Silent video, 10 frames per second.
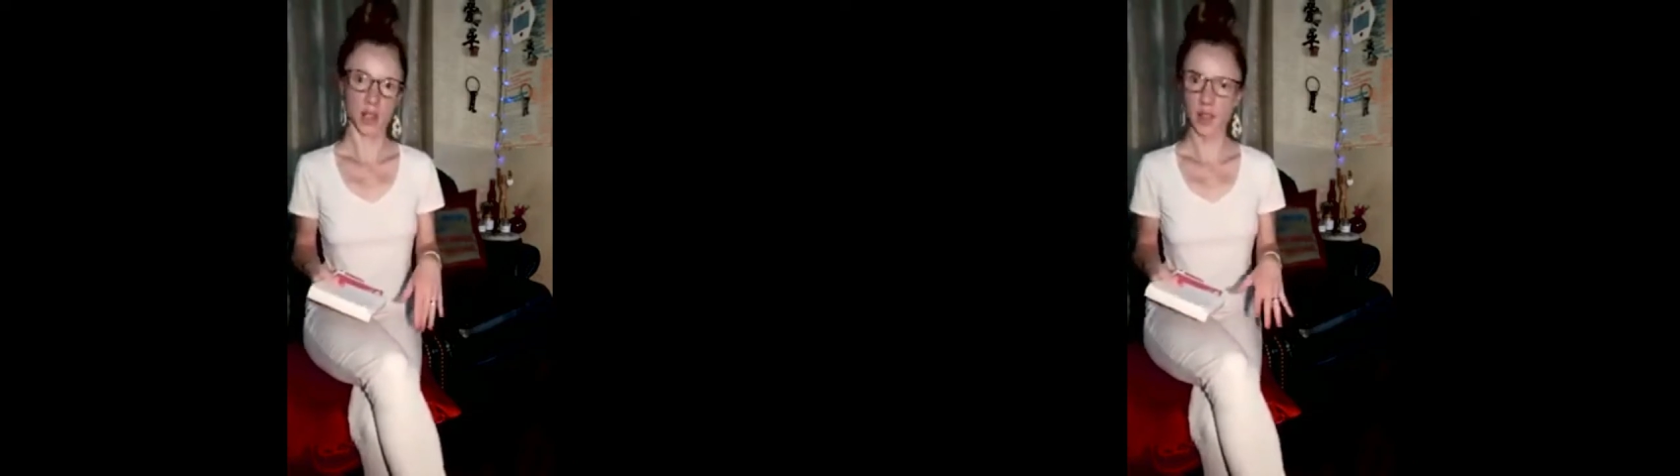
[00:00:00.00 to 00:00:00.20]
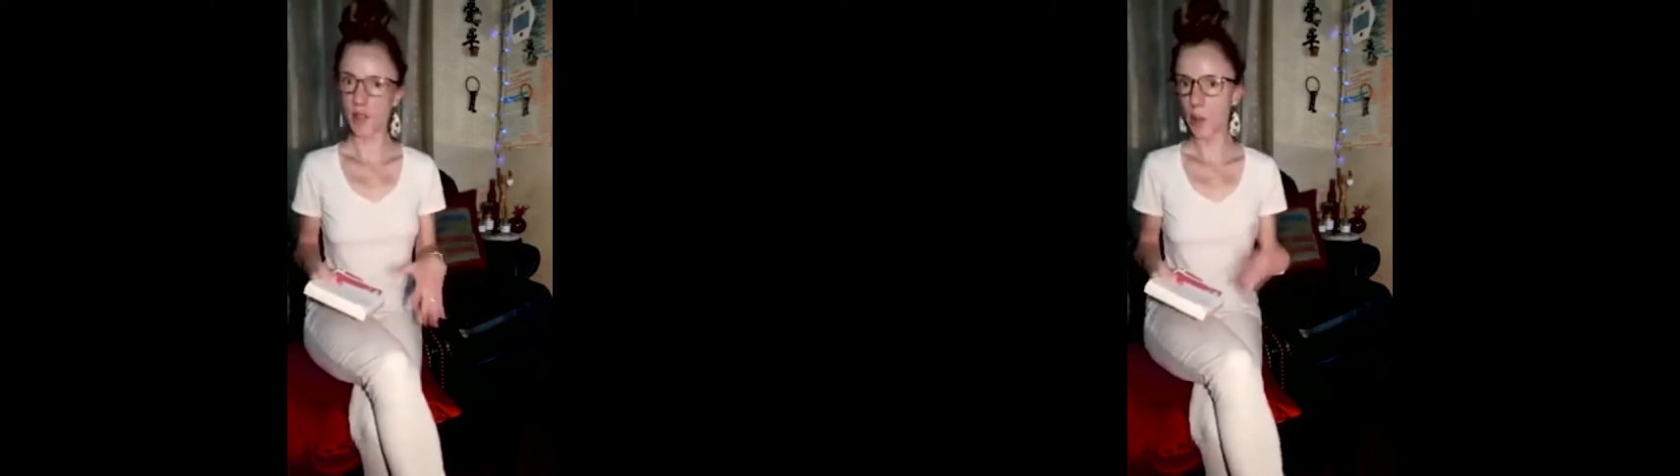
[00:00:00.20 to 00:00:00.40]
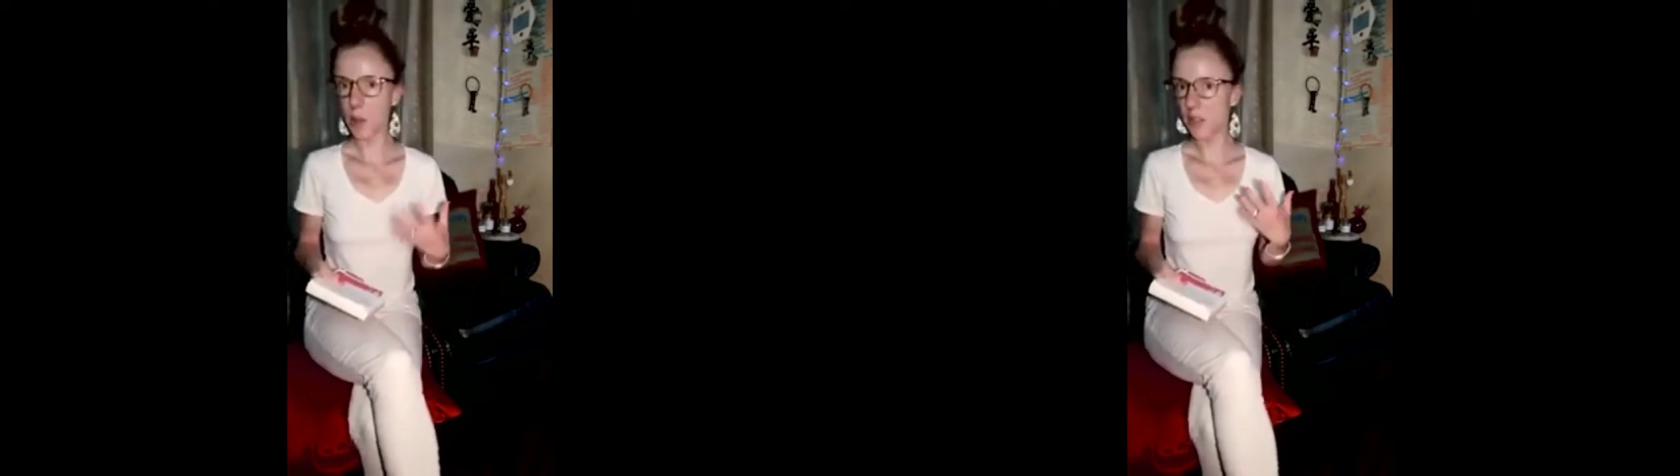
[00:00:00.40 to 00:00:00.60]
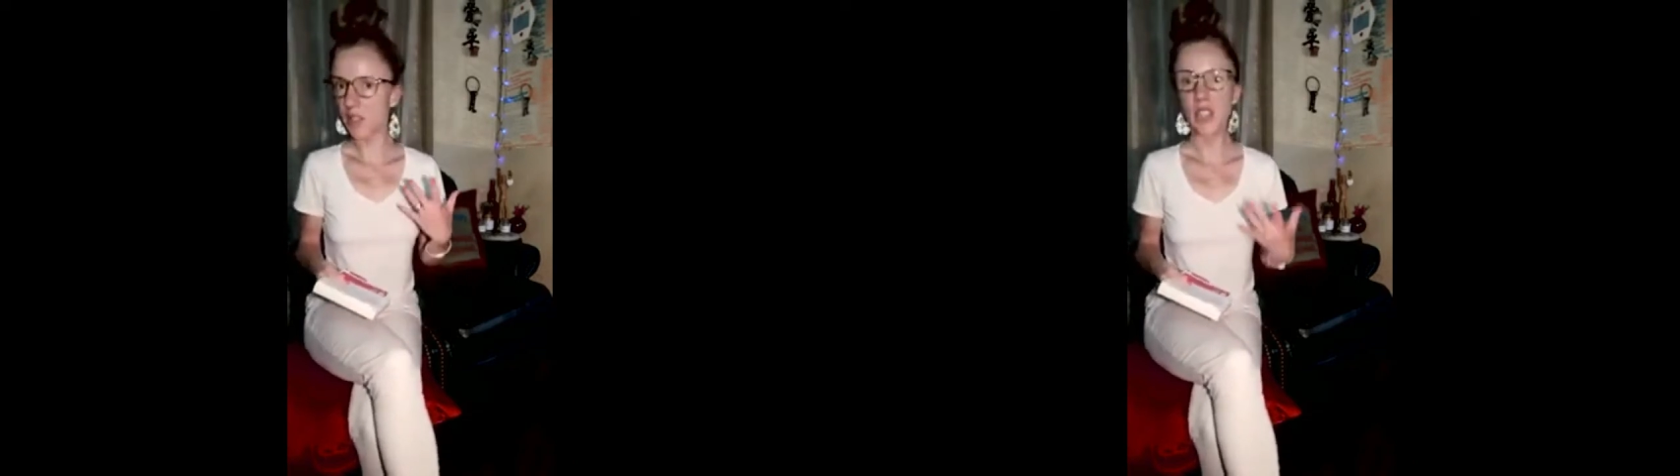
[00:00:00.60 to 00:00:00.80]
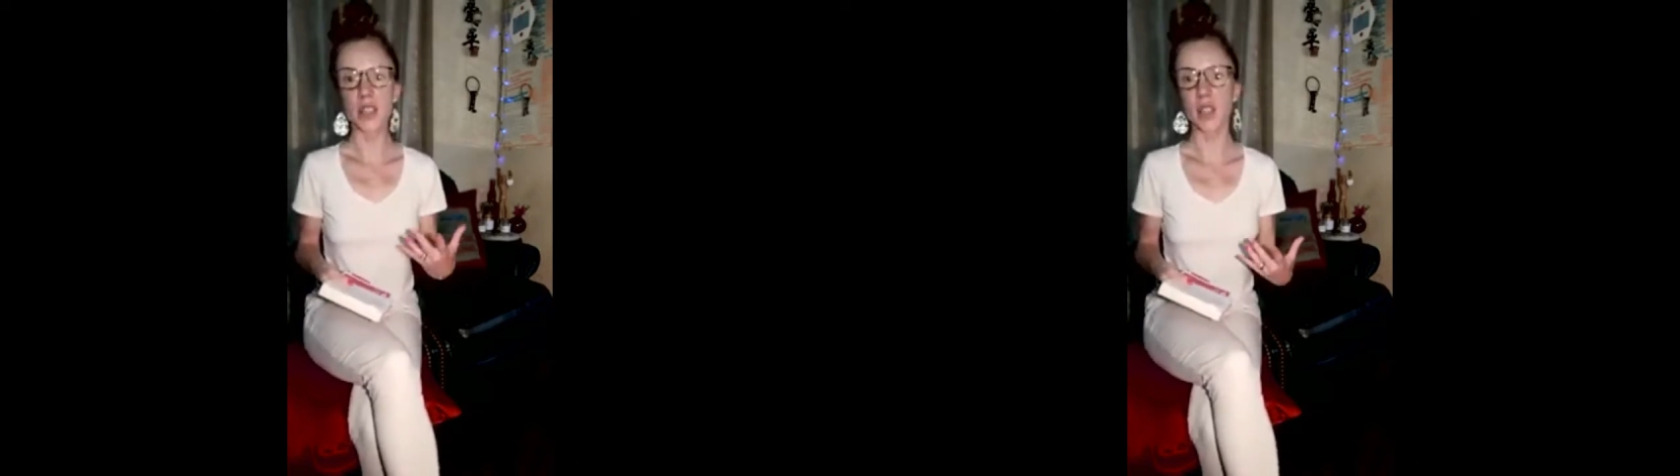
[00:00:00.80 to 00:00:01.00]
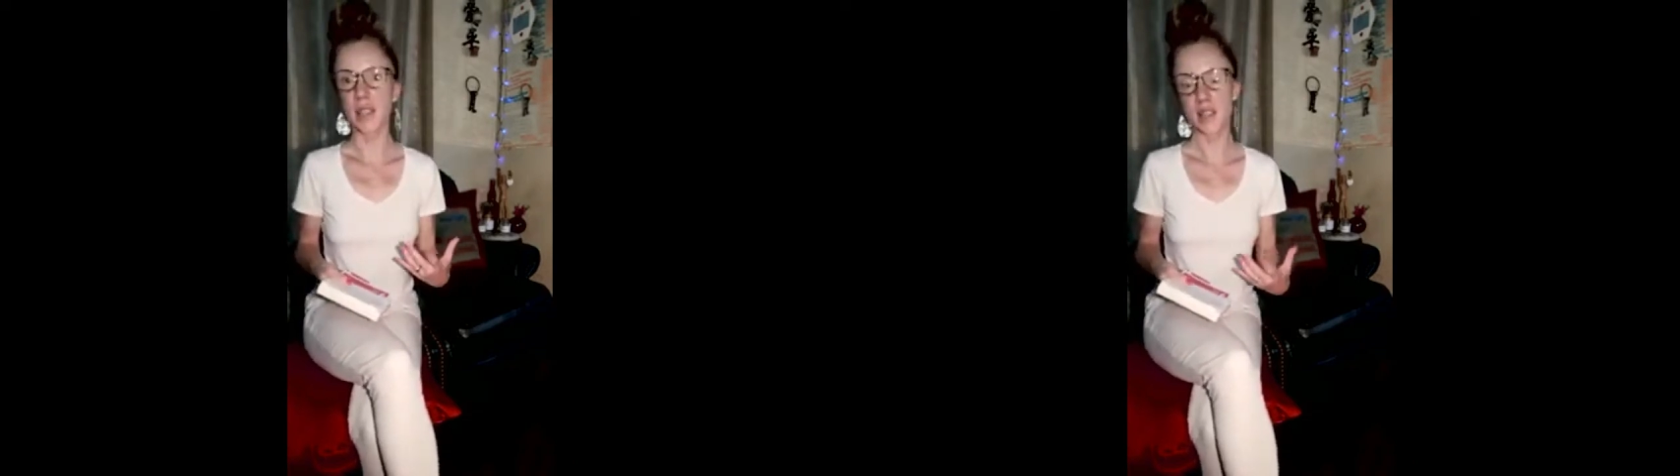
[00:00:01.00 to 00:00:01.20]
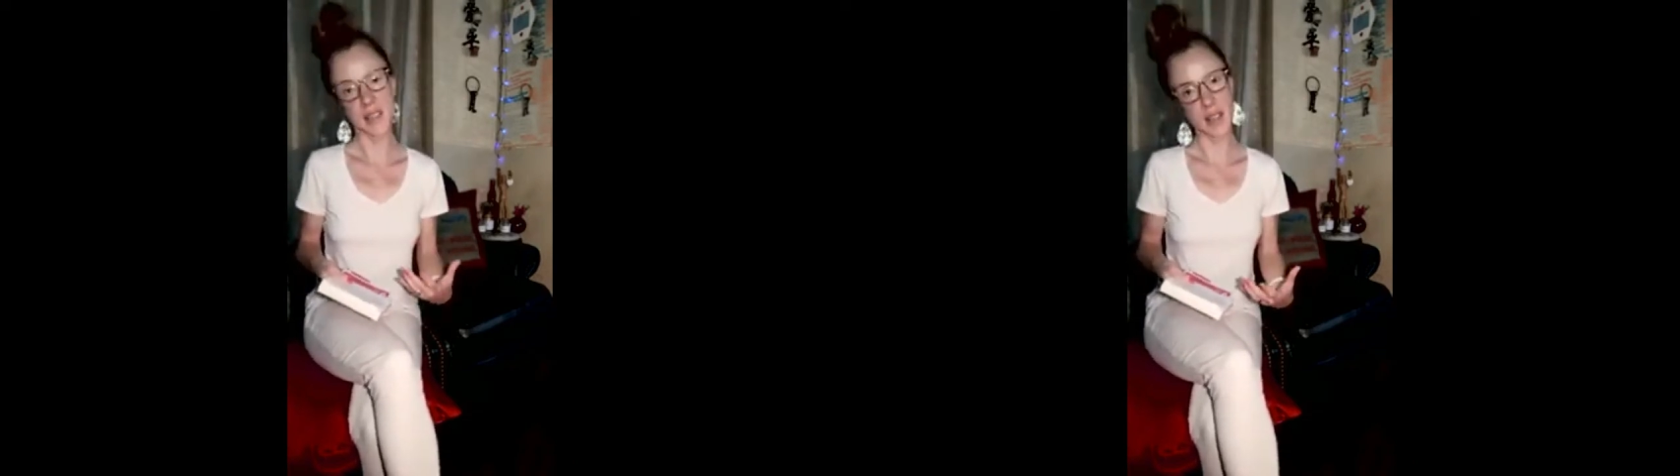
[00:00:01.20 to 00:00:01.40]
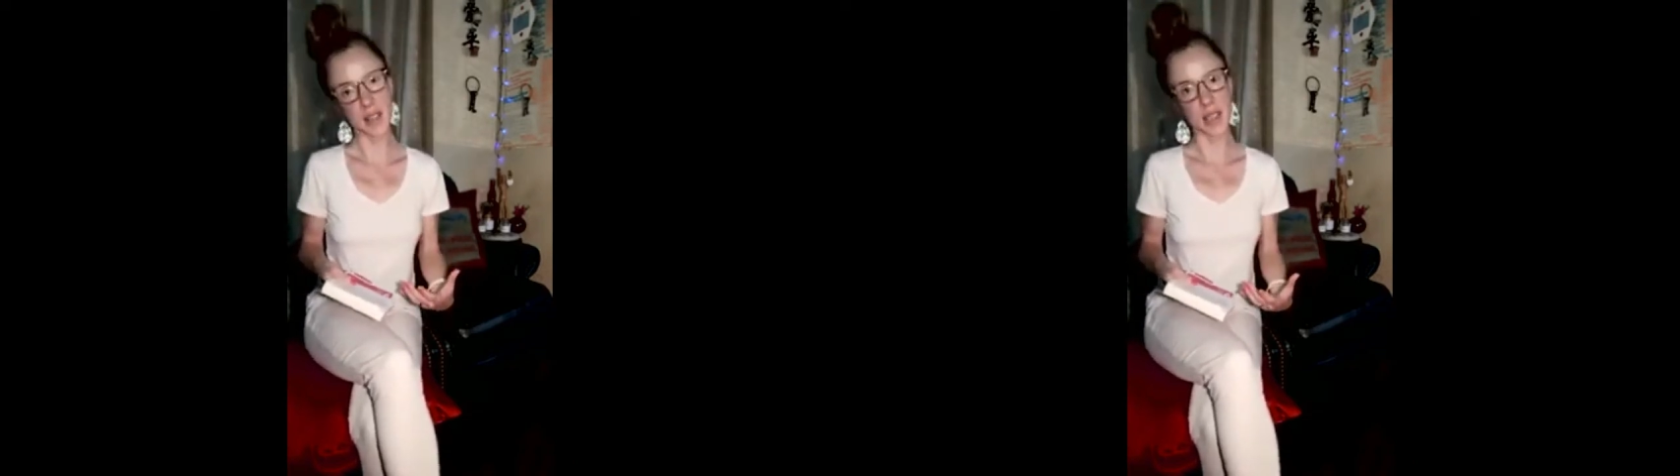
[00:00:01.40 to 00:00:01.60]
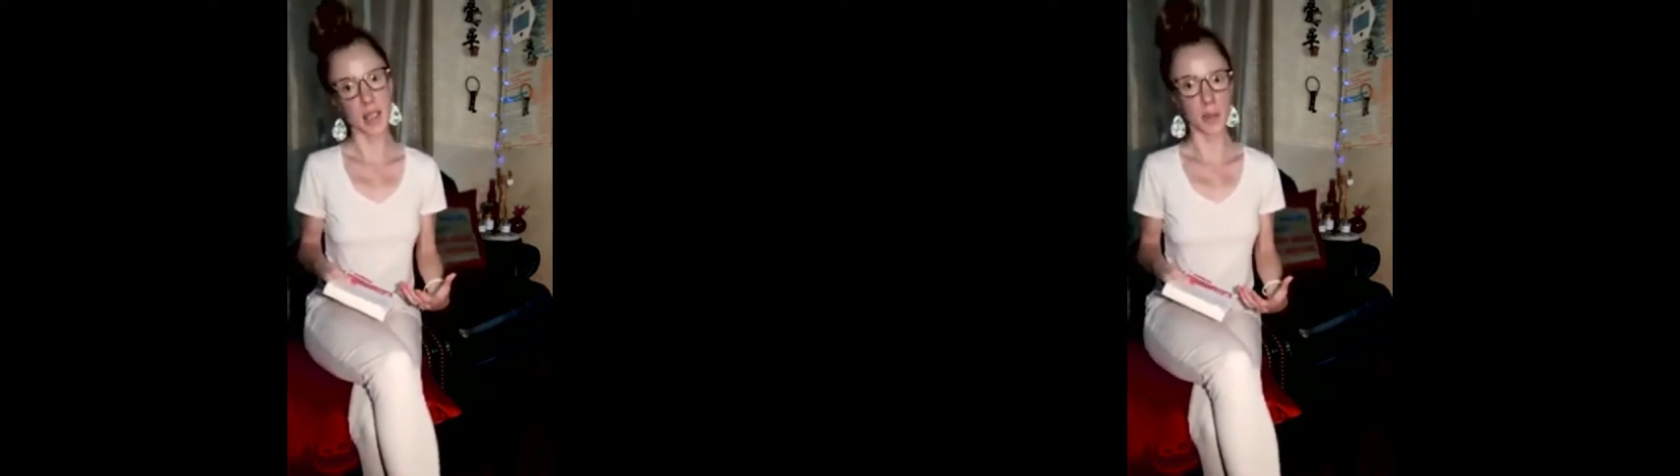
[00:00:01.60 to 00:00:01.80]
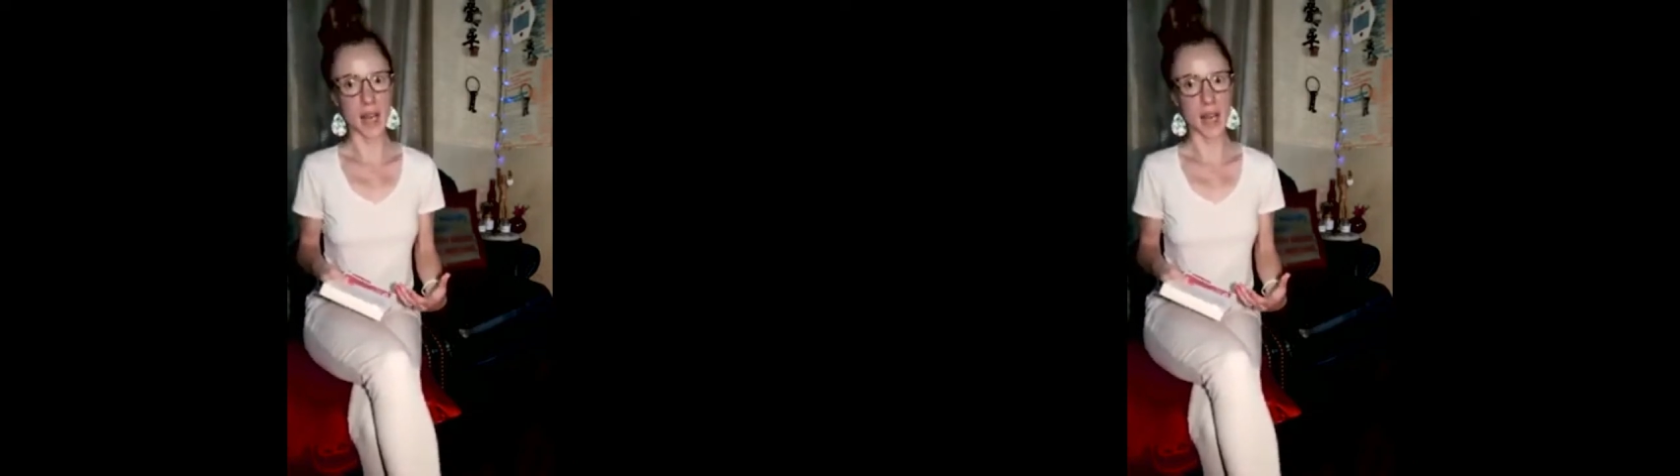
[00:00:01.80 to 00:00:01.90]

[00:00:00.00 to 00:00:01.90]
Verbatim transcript: your superficial exterior